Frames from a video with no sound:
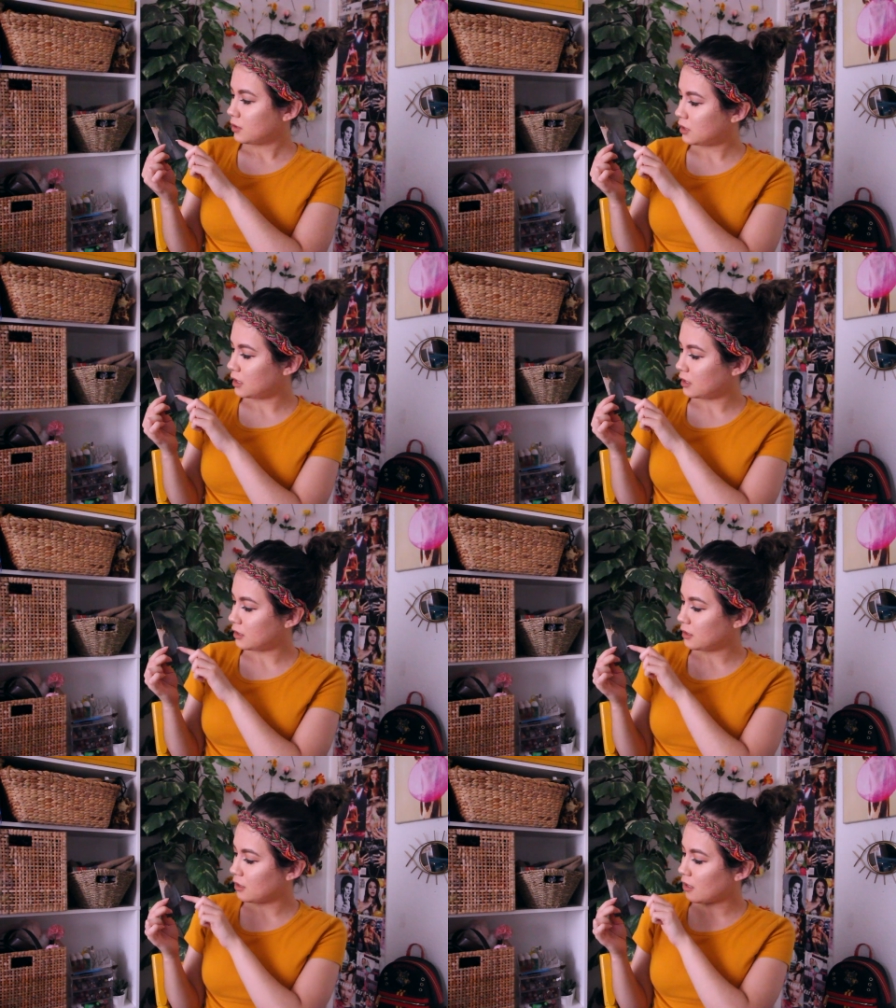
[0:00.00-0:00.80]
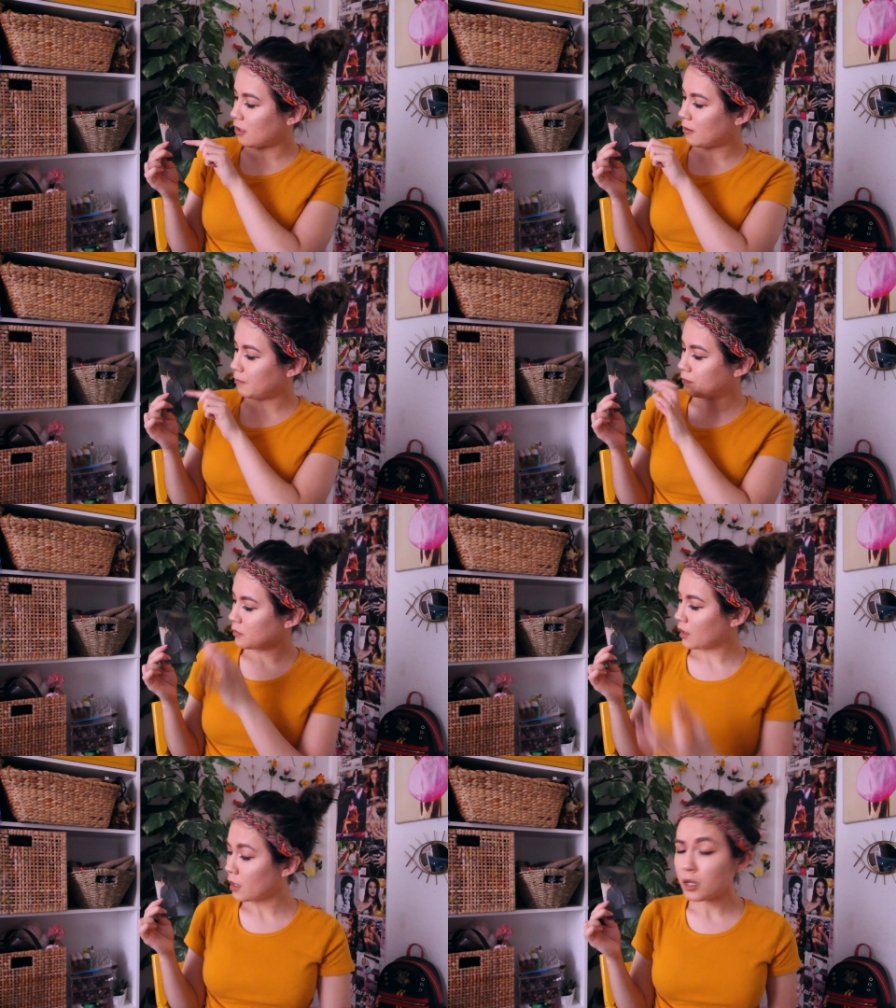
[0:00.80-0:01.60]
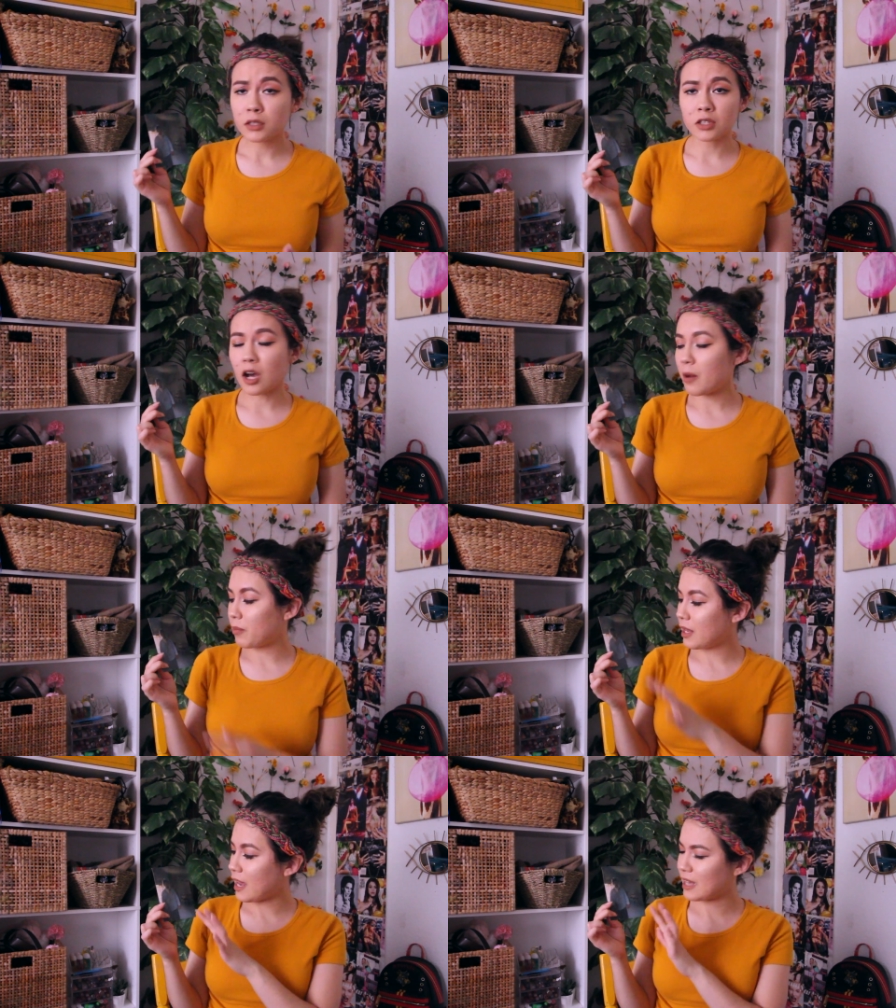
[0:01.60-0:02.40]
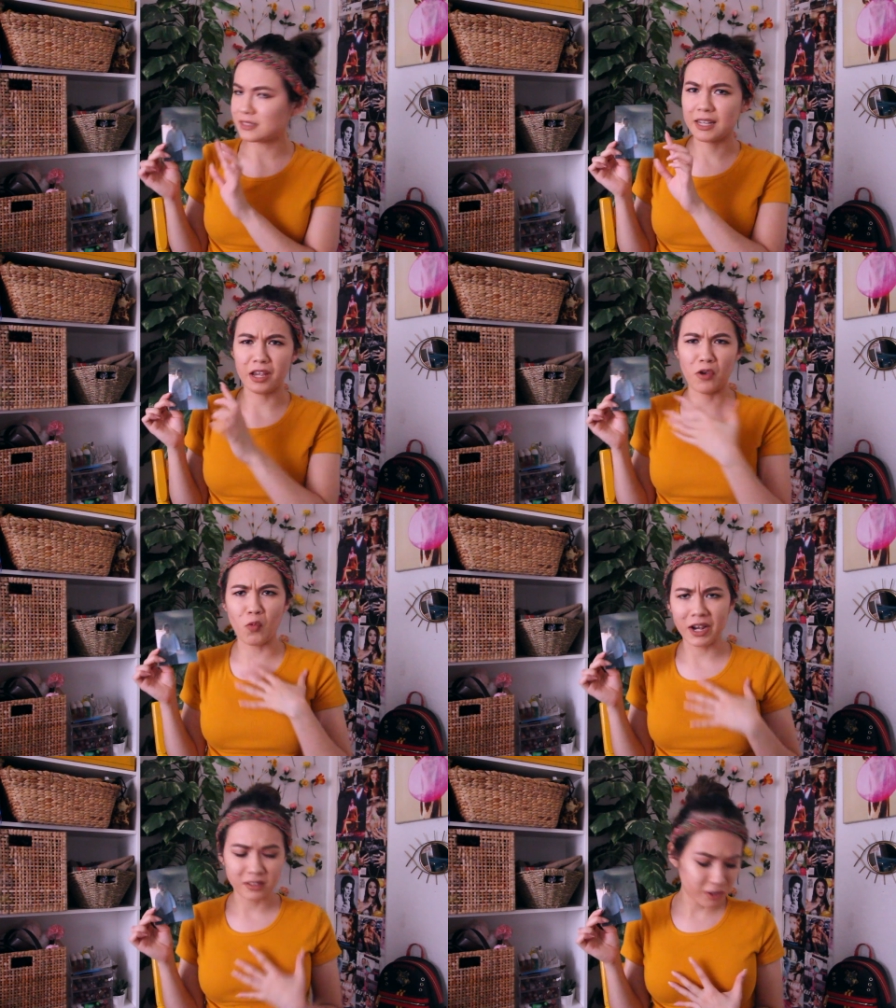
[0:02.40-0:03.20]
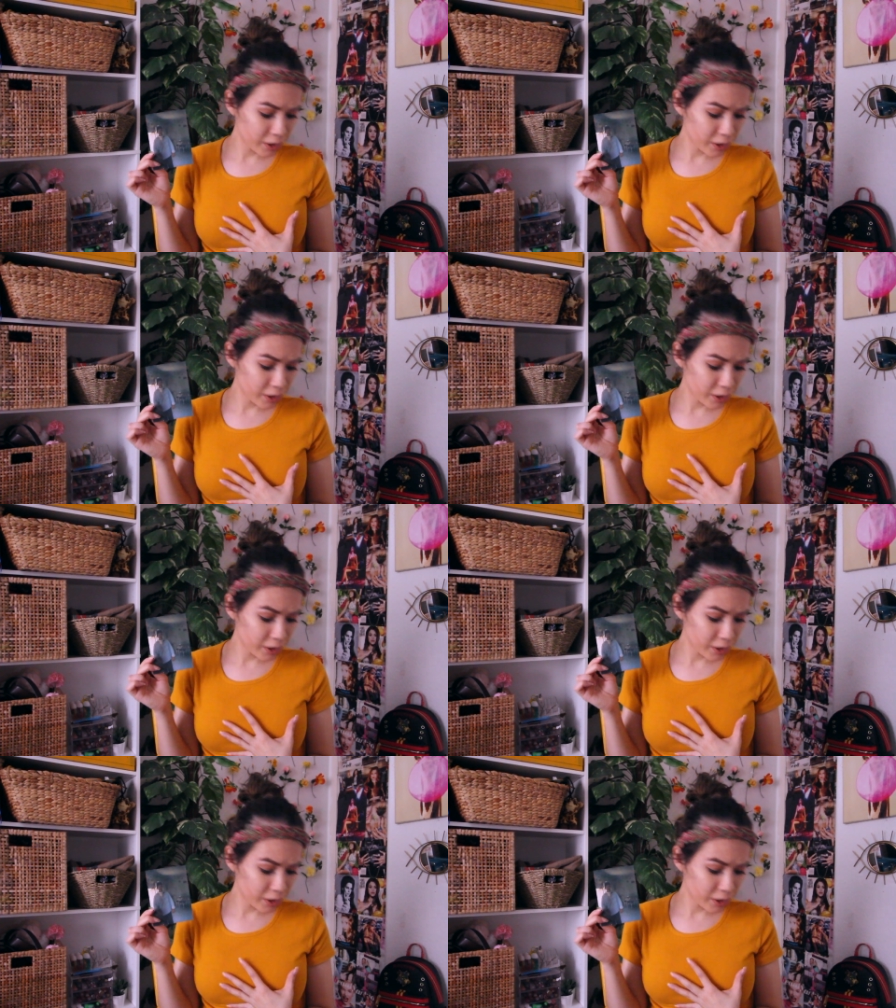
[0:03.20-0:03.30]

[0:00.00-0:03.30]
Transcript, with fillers: jean top, he has like a white